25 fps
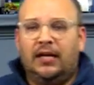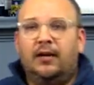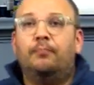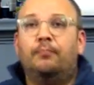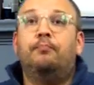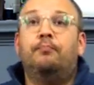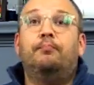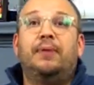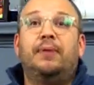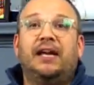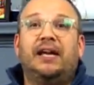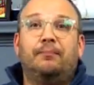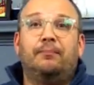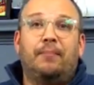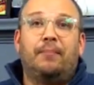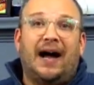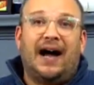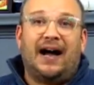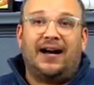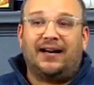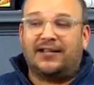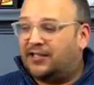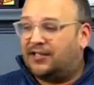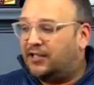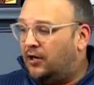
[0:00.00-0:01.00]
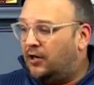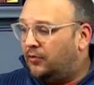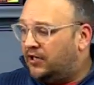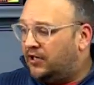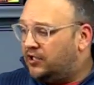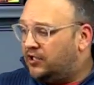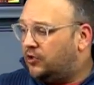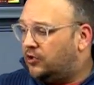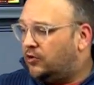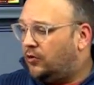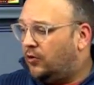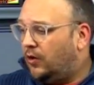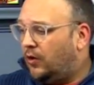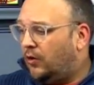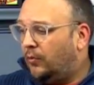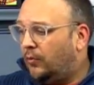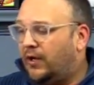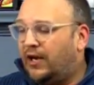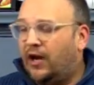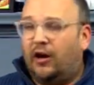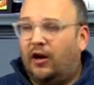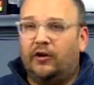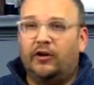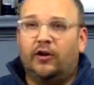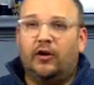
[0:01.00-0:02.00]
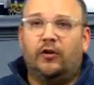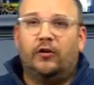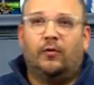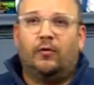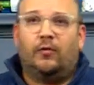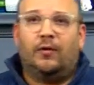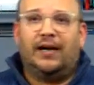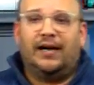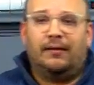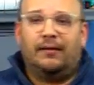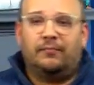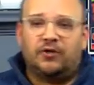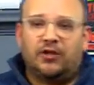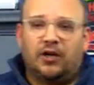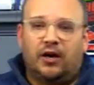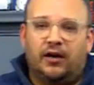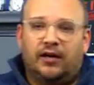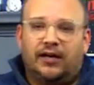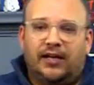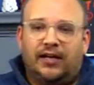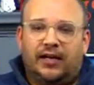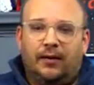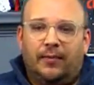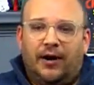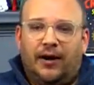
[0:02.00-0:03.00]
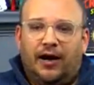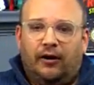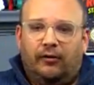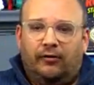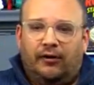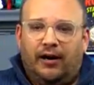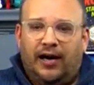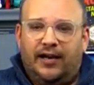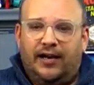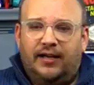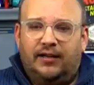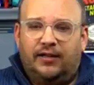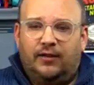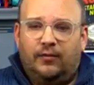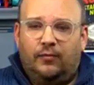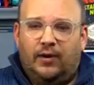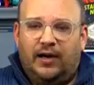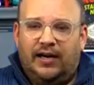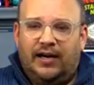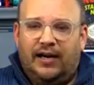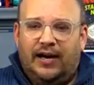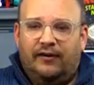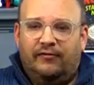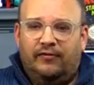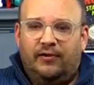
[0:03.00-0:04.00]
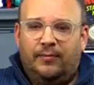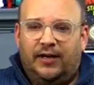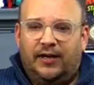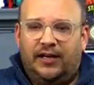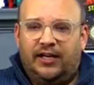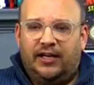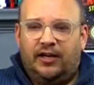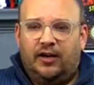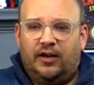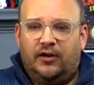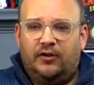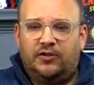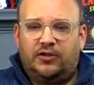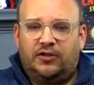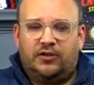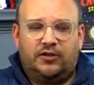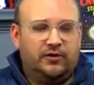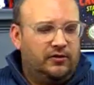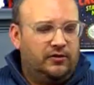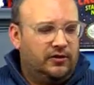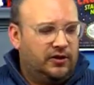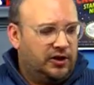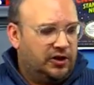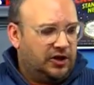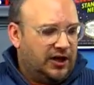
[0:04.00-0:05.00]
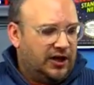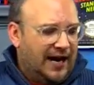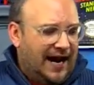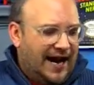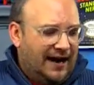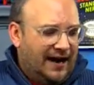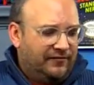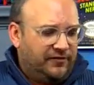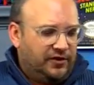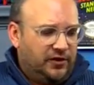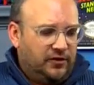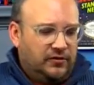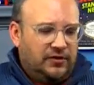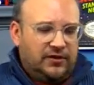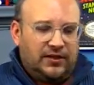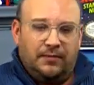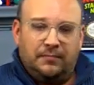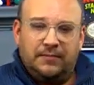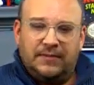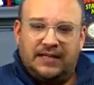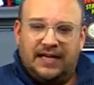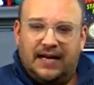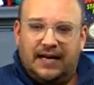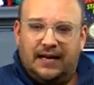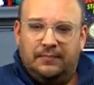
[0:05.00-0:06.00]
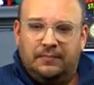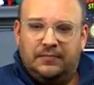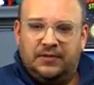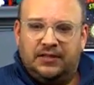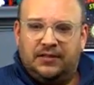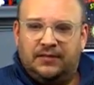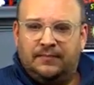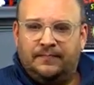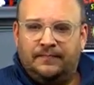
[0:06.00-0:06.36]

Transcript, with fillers: big box sewing store. We all know the one I'm talking about, right? The one everybody goes to because you have to sometimes.